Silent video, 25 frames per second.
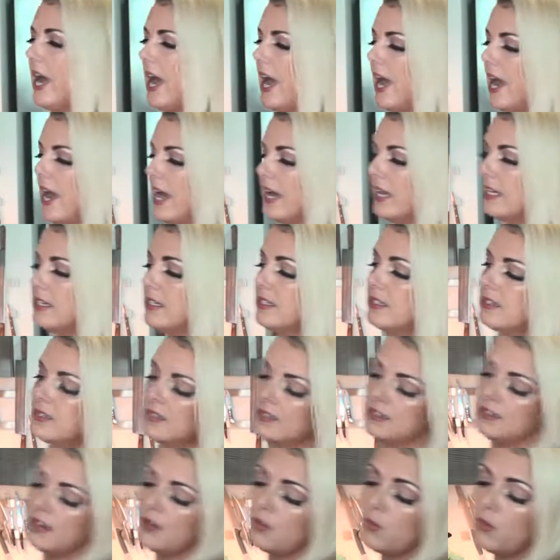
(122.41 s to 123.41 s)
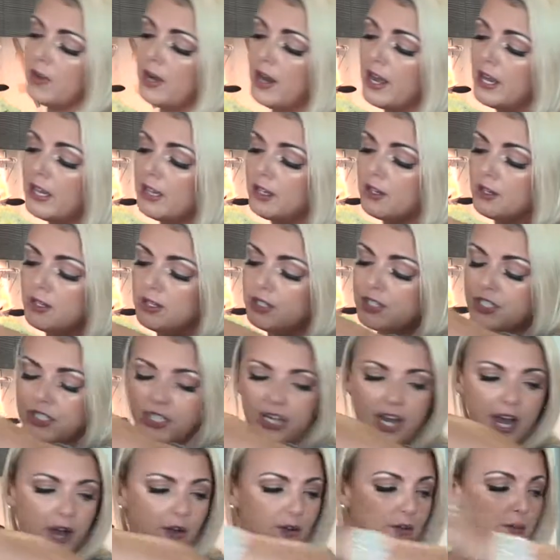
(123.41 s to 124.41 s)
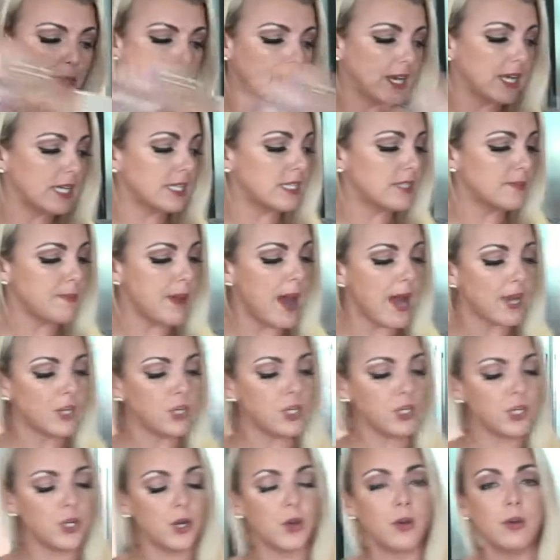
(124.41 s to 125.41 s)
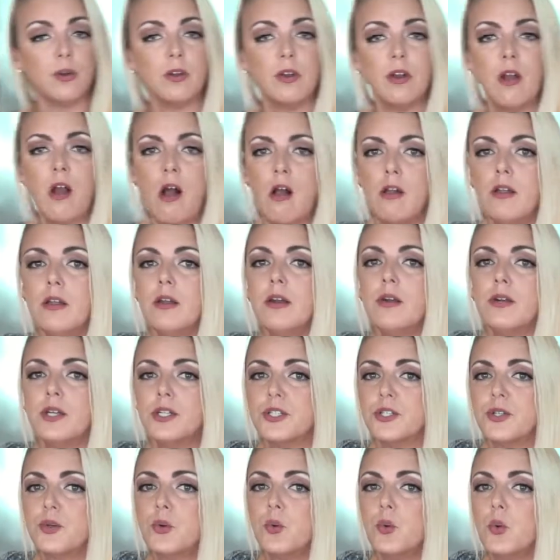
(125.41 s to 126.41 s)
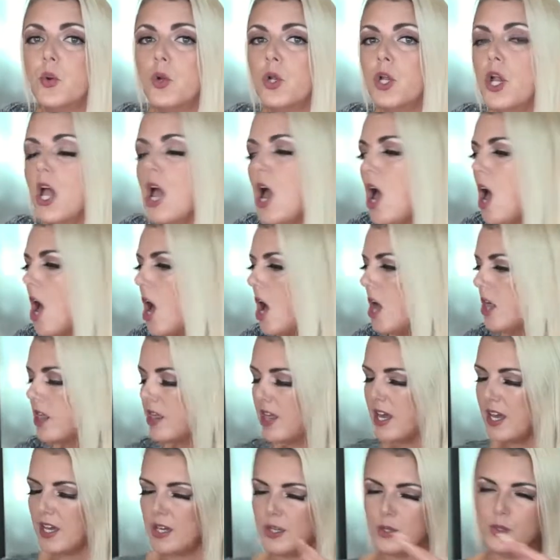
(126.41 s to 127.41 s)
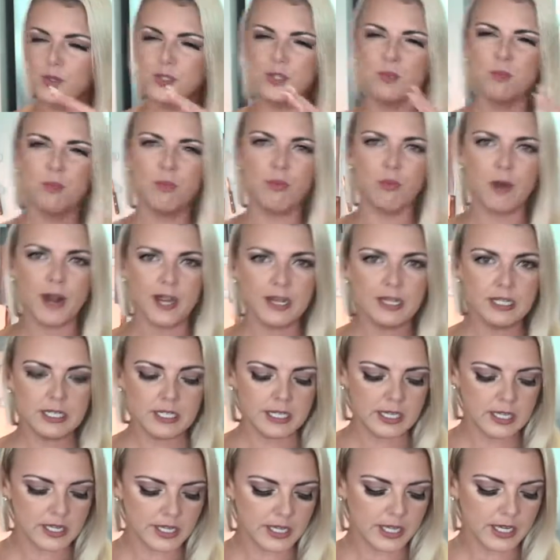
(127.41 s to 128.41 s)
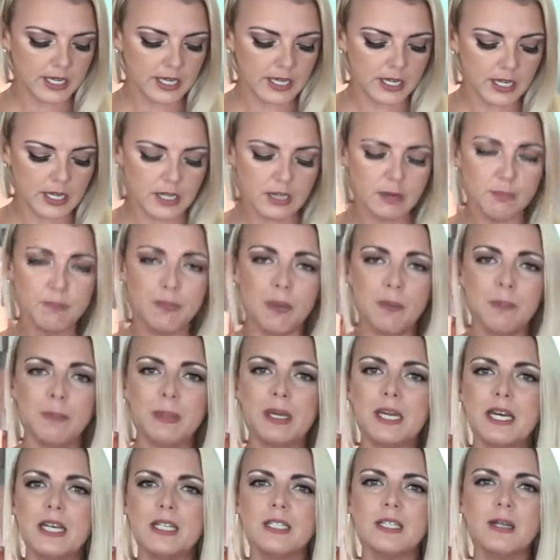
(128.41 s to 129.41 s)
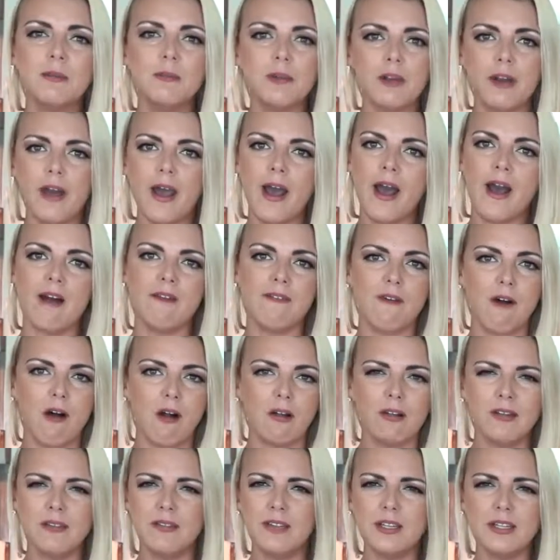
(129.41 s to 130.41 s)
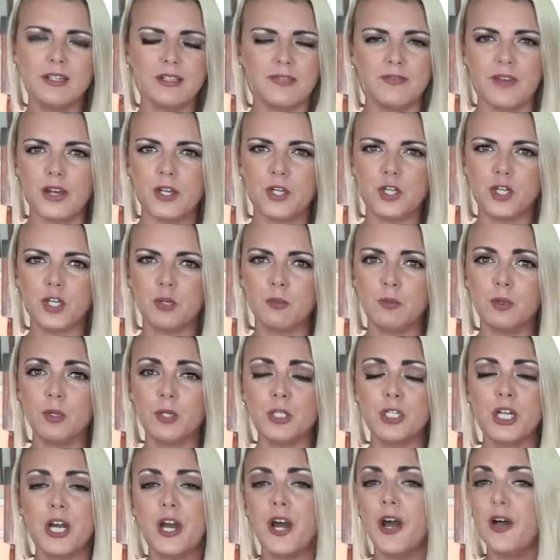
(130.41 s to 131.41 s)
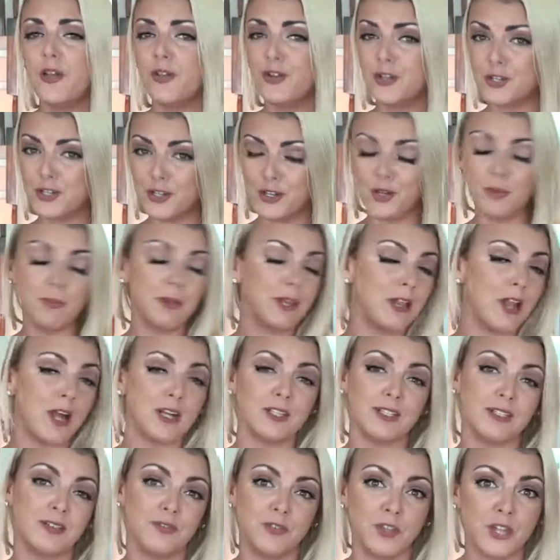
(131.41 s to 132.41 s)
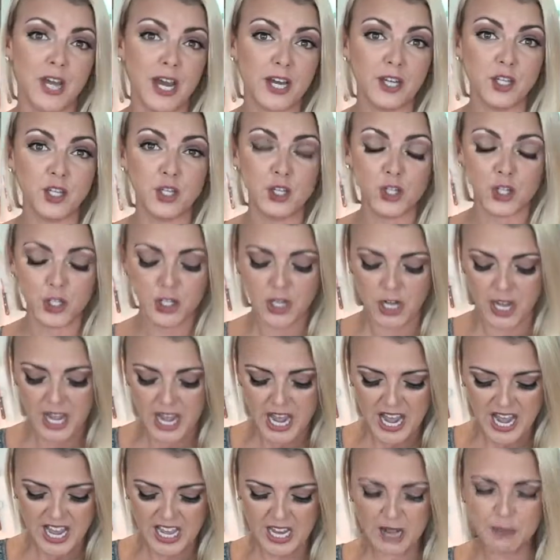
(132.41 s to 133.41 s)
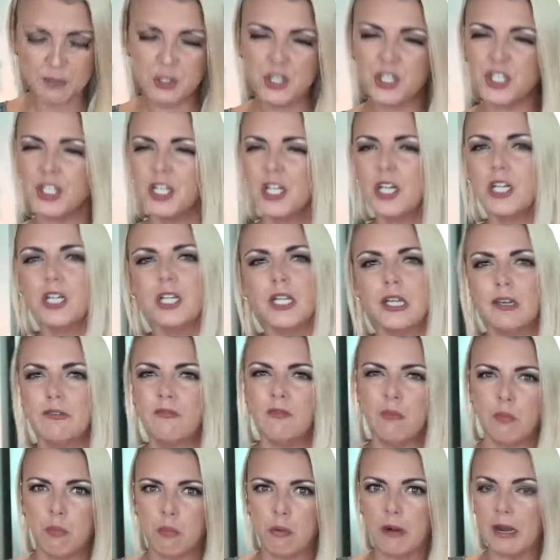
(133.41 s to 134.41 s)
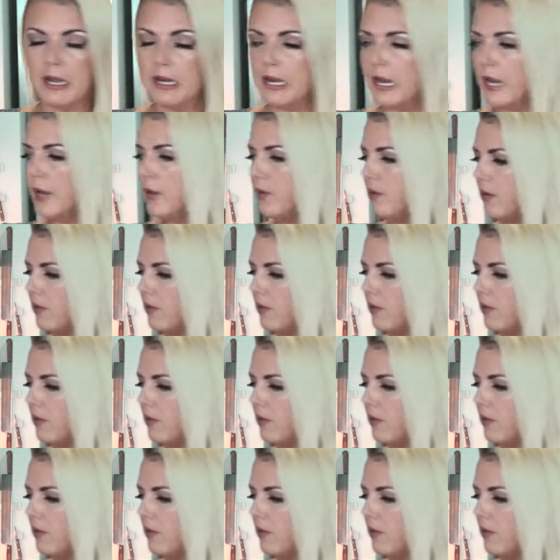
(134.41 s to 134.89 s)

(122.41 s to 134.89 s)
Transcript: And when I learned how to make gazpacho in culinary school, they use bread to thicken it, but because I'm gonna have all of these vegetables, there's gonna be lots of texture, and I'm just gonna leave the bread out